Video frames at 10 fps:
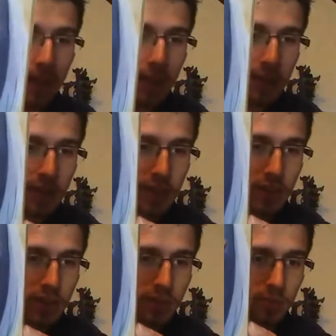You can see
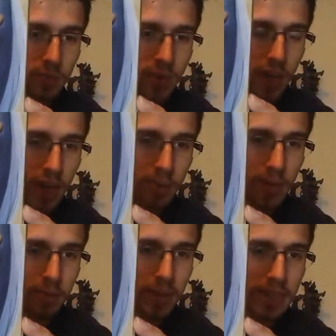she's cut up
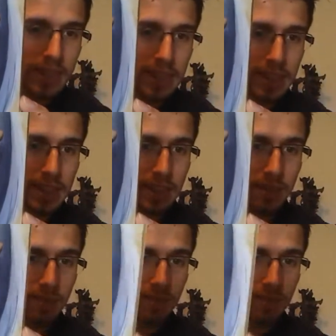into pieces and